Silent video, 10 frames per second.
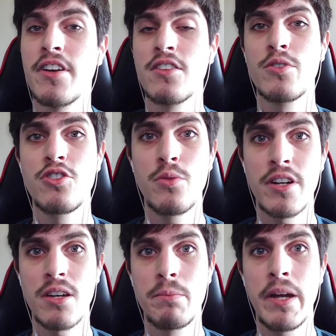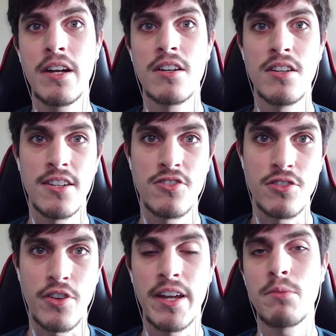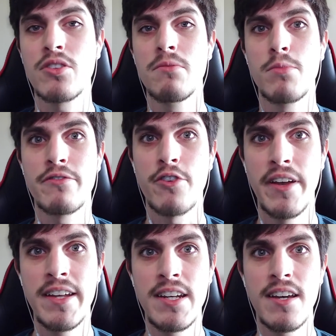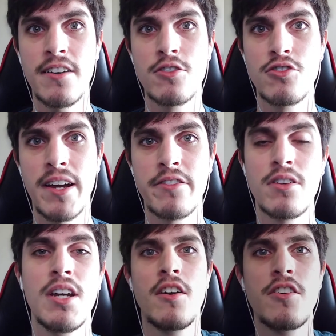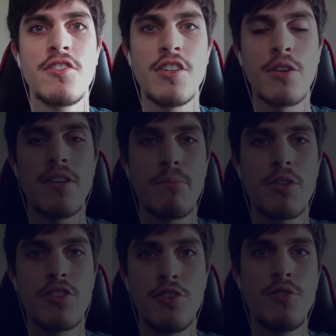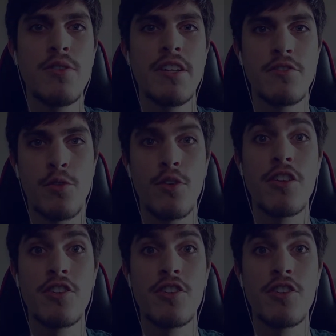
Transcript: That's what you want to compare, not just for Hamilton, but for any other driver. Secret number 2 is for the